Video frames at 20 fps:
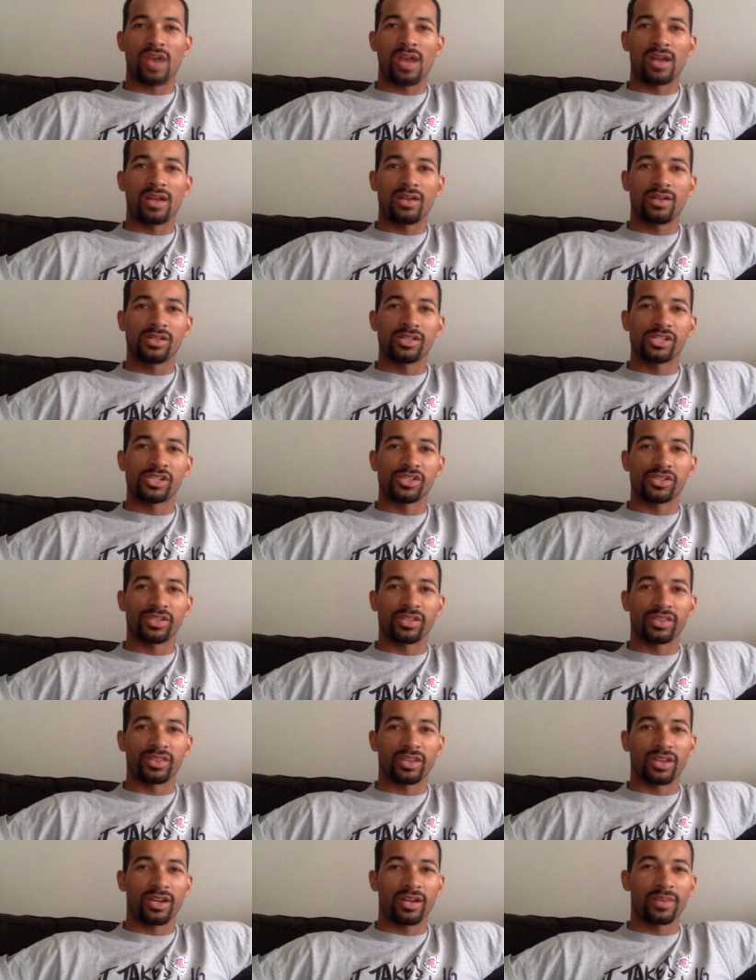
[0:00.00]
Toronto is
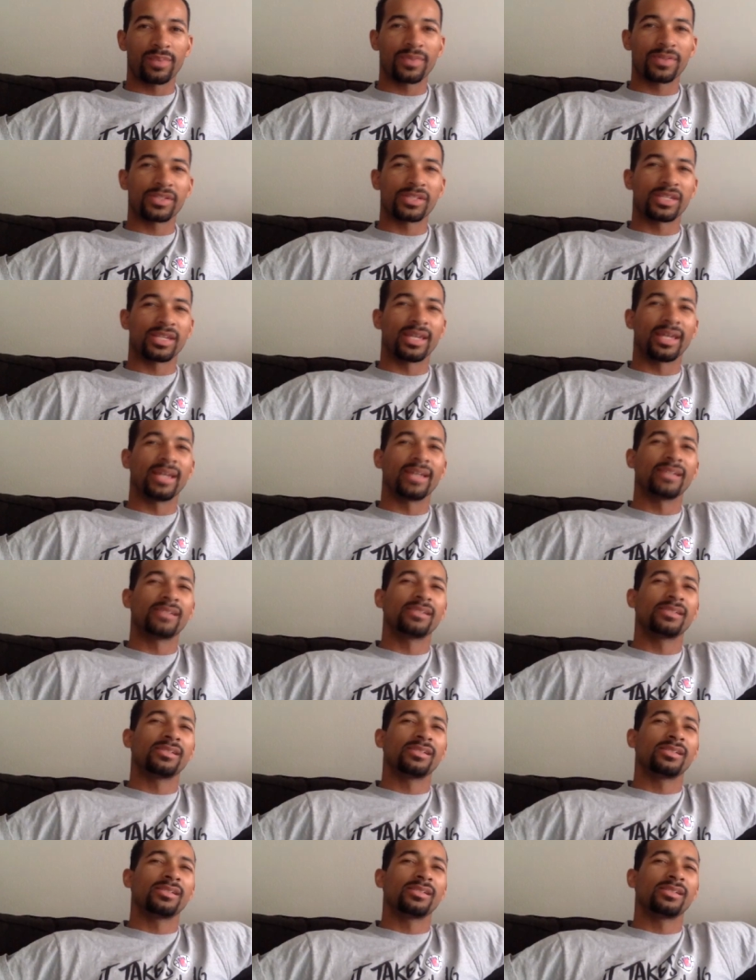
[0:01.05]
shooting 30%.